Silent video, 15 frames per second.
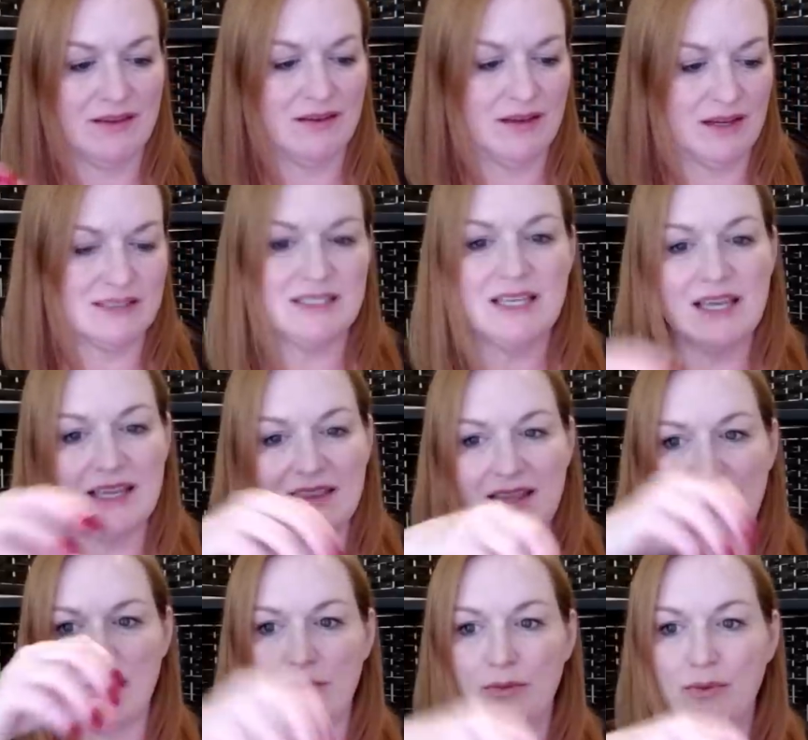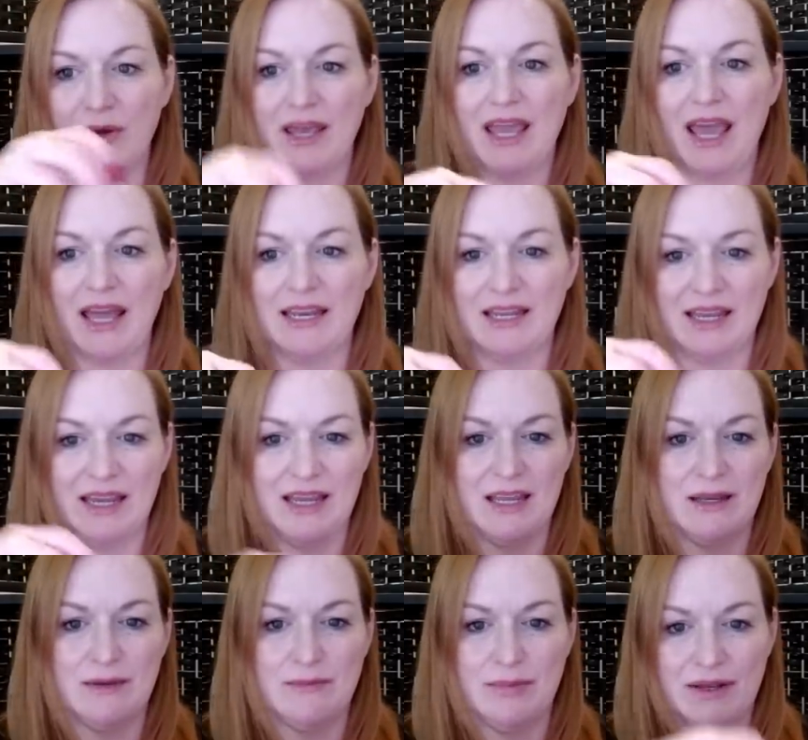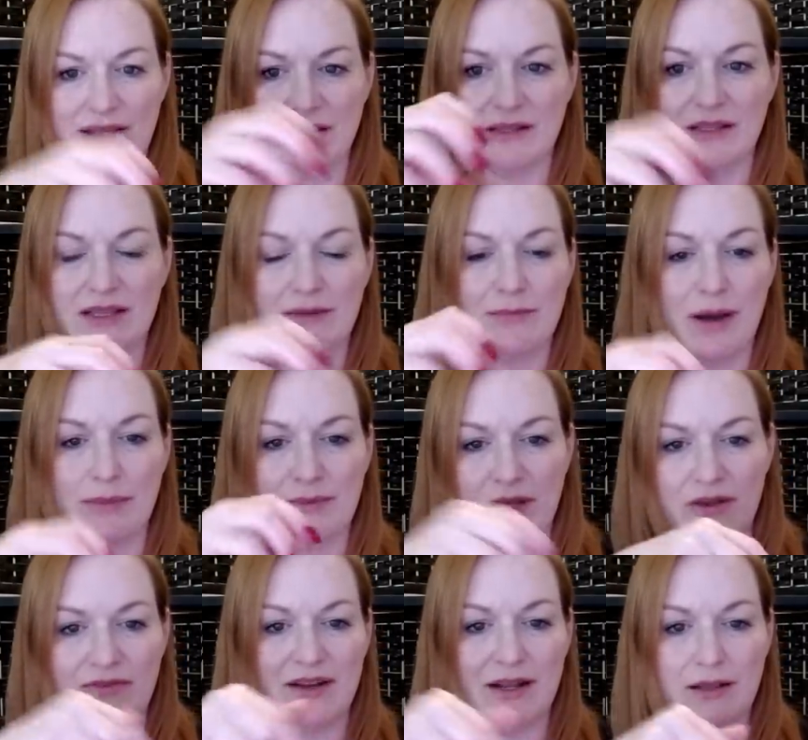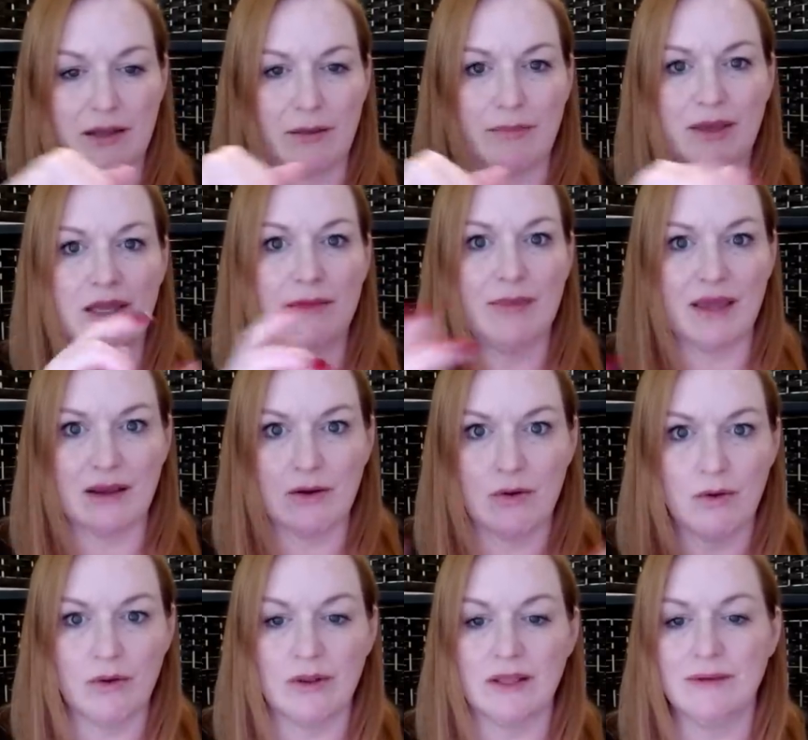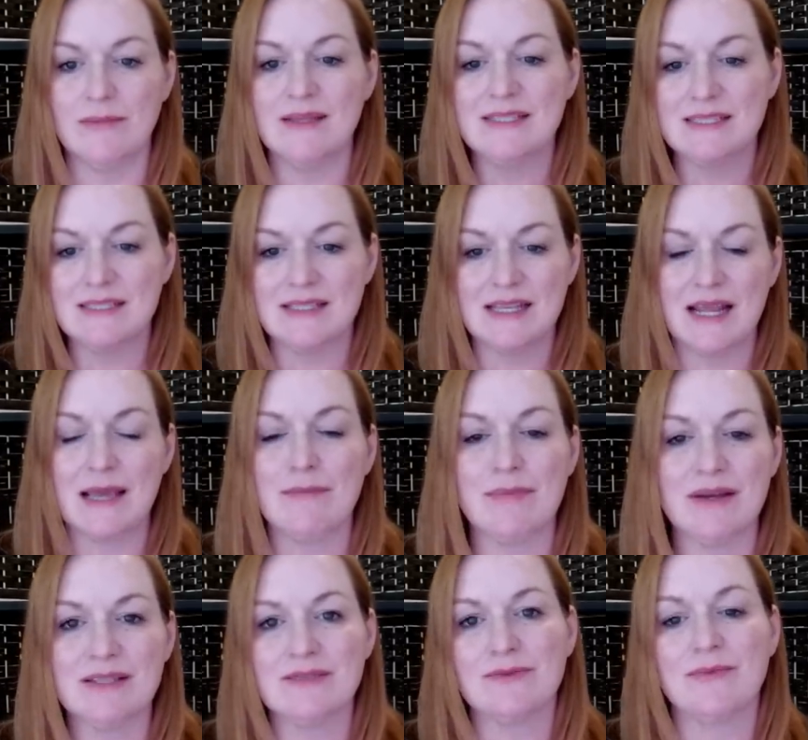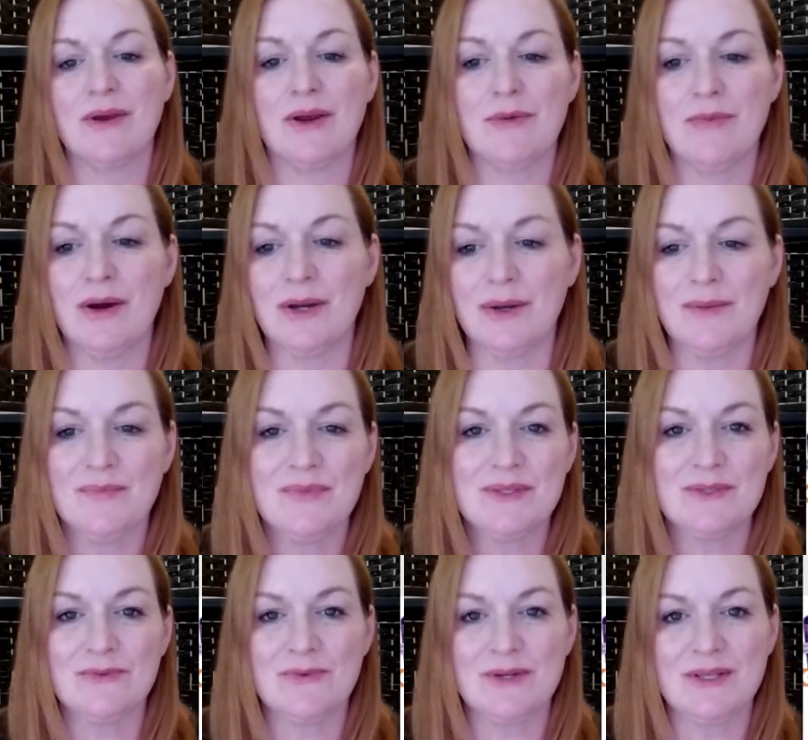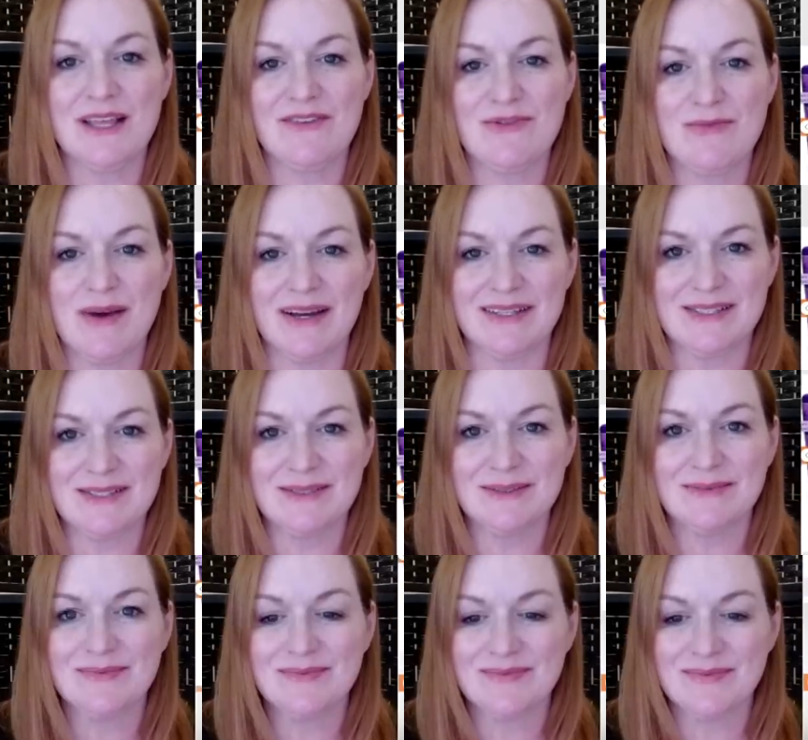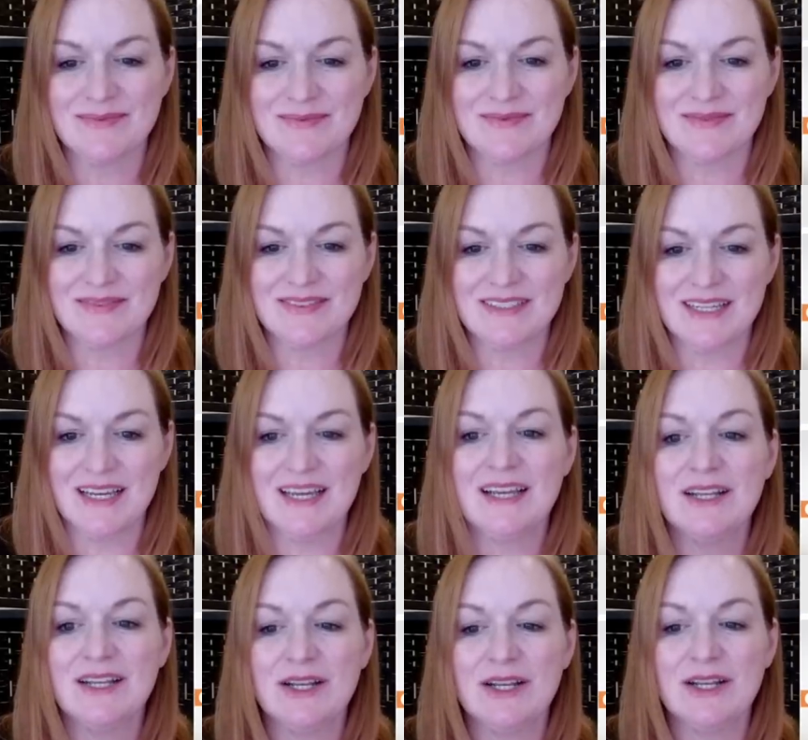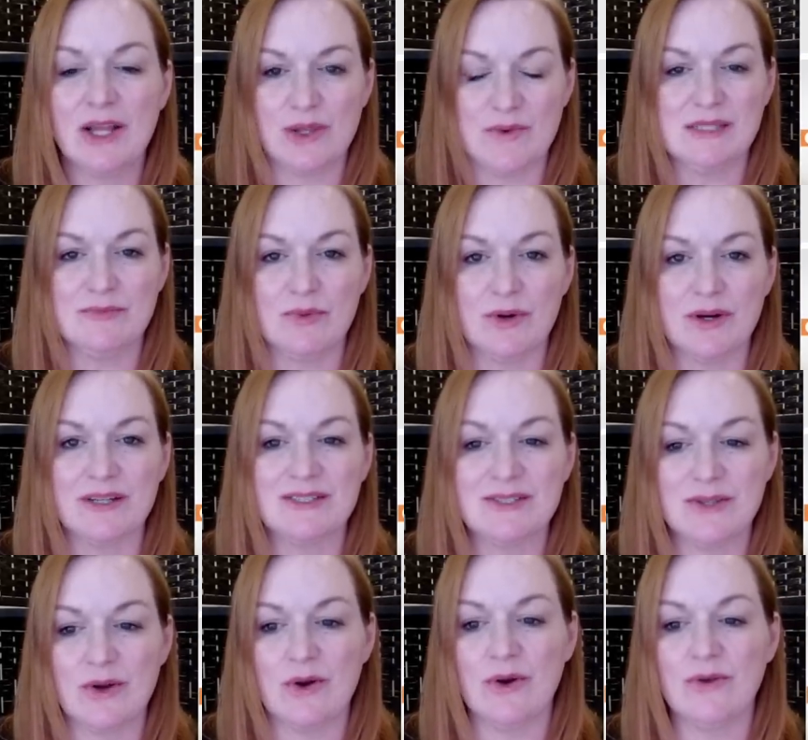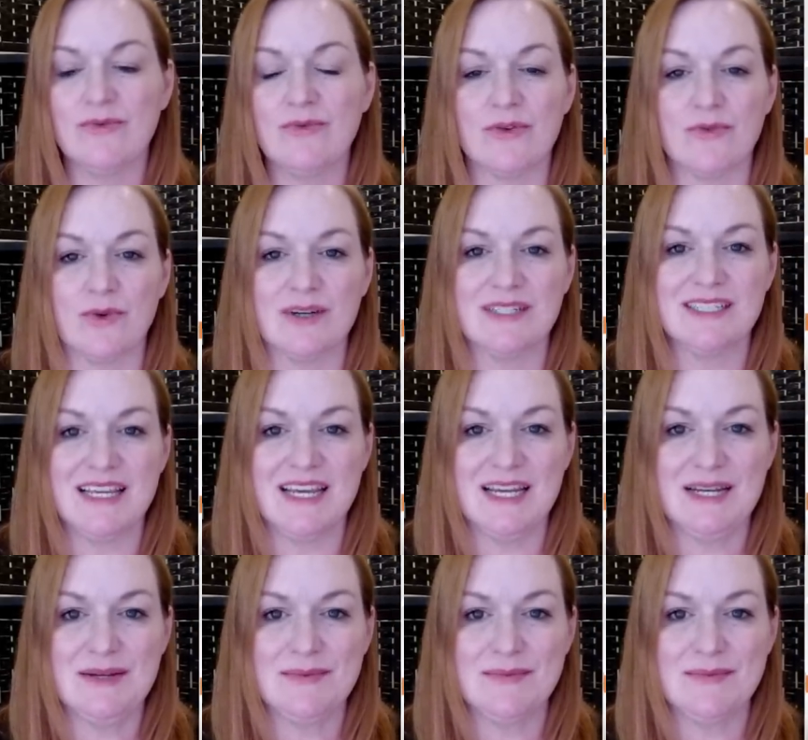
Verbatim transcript: a tin that you would put candy in, but the lid popped off. It had like a piggy bank hole, and this is the night bus from Harry Potter. Sold for 11 bucks. Another Wii Sports sold for 14.